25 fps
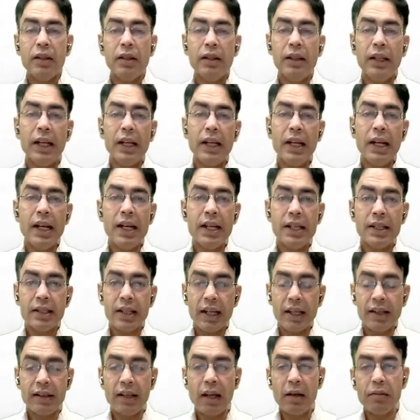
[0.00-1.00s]
There
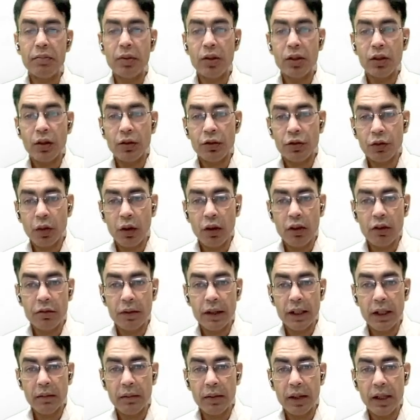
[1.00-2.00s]
is examples of squamous
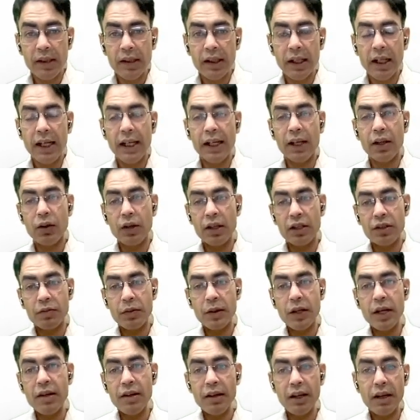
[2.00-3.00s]
metaplasia like a
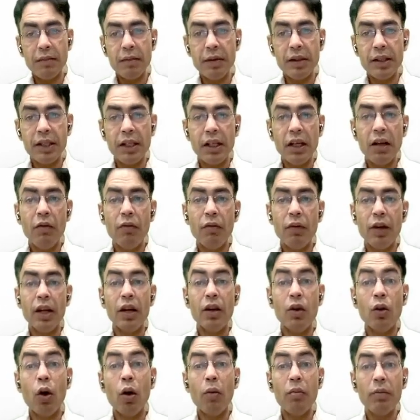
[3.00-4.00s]
respiratory epithelium
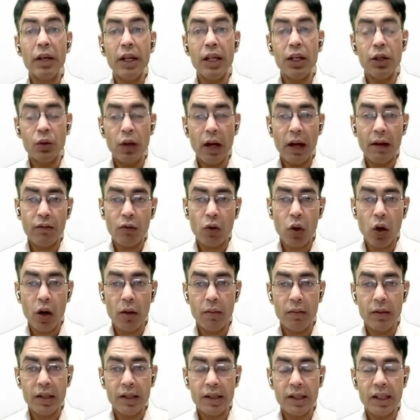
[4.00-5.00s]
where normally you have
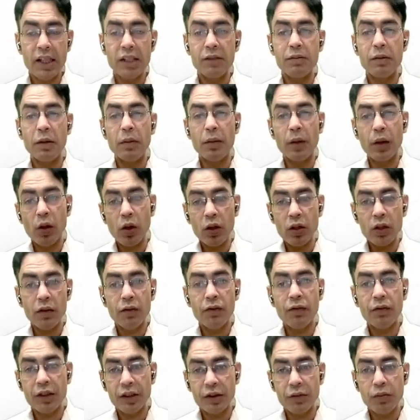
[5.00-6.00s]
columnar cells, but because
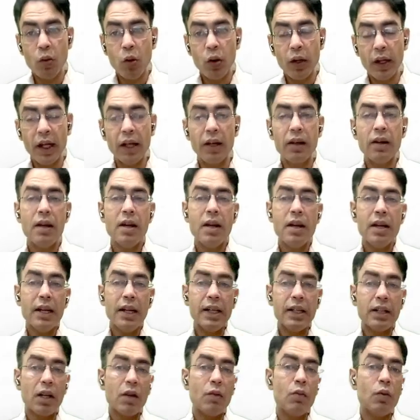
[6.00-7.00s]
of smoking,
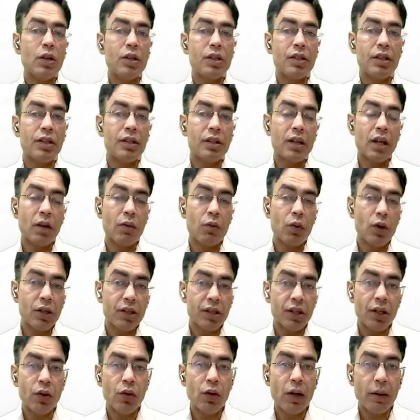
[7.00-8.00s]
it
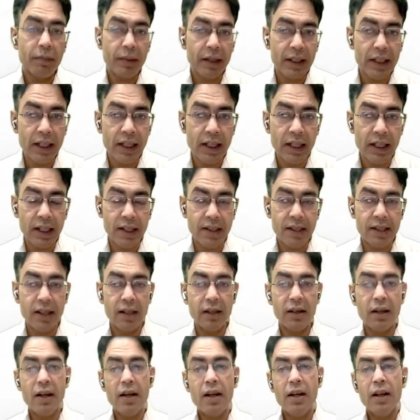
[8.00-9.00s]
converts into epithelial
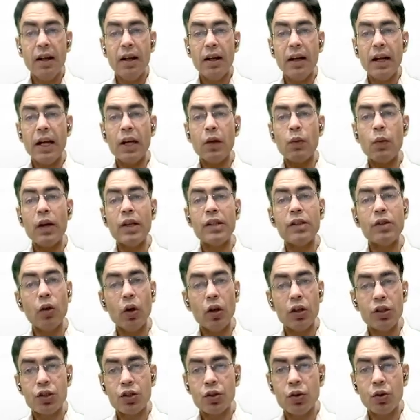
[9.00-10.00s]
cell. Likewise,
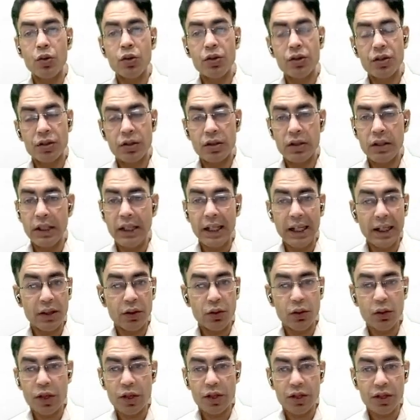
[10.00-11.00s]
gallstones
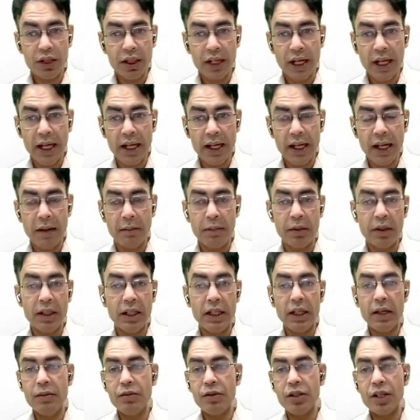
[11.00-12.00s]
lead to the GI
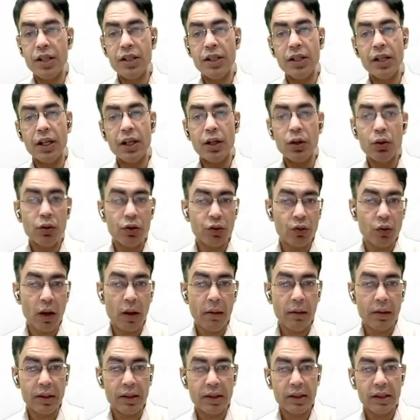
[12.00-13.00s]
epithelium changing into
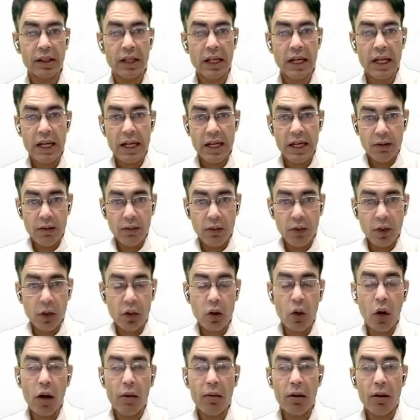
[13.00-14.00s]
squamous. For
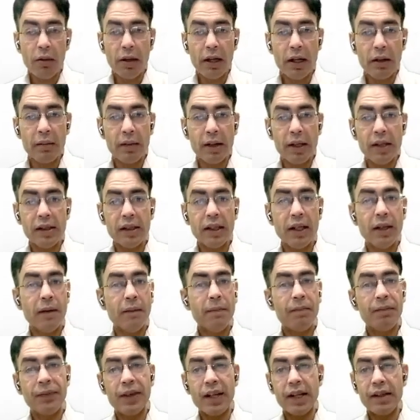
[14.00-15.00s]
a columnar
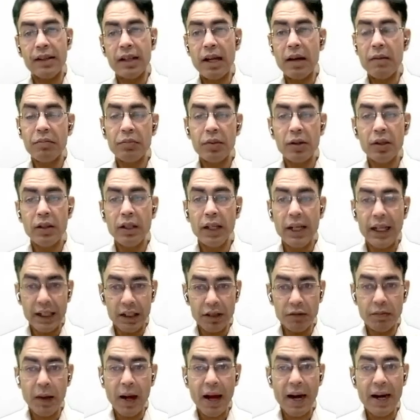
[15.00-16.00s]
metaplasia, the example
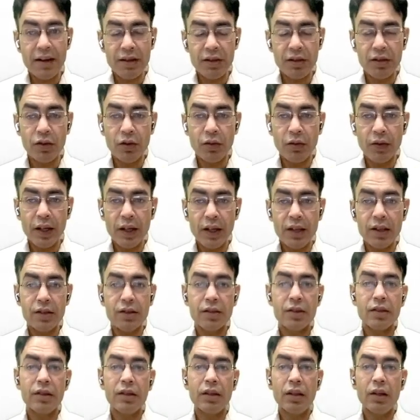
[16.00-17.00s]
is Barrett's
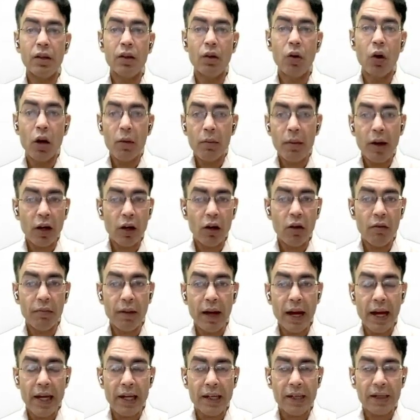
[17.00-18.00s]
esophagus. The hallmark of
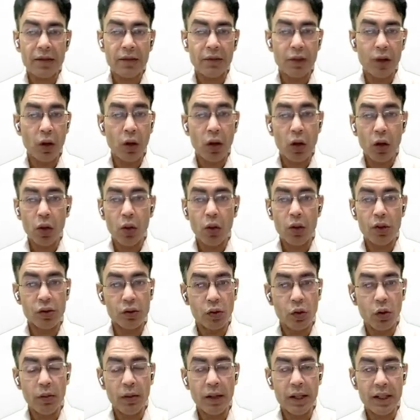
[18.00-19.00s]
Barrett's, we all know, is
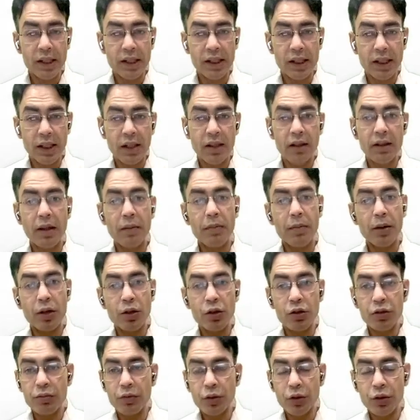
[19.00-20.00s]
goblet cell. They
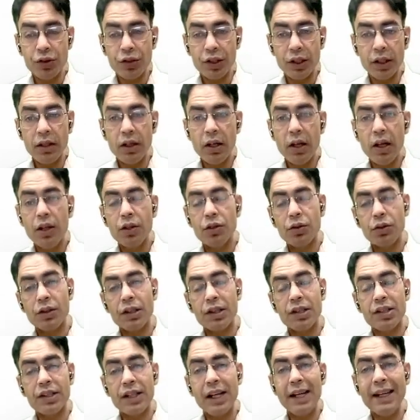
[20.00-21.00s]
produce mucin, so
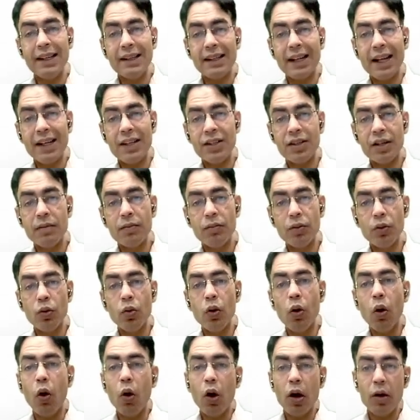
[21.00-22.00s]
the stain is Alcian
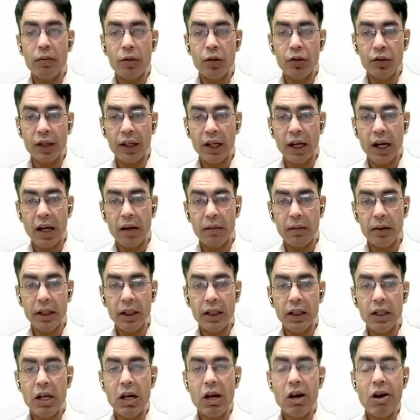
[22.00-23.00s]
blue or
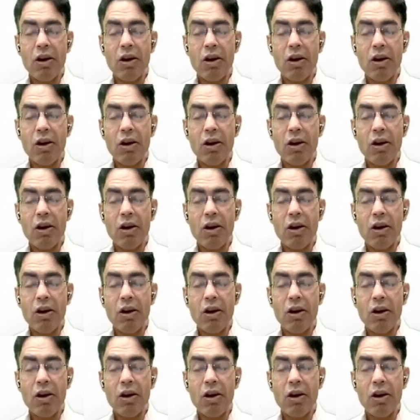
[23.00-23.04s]
mucicarmine.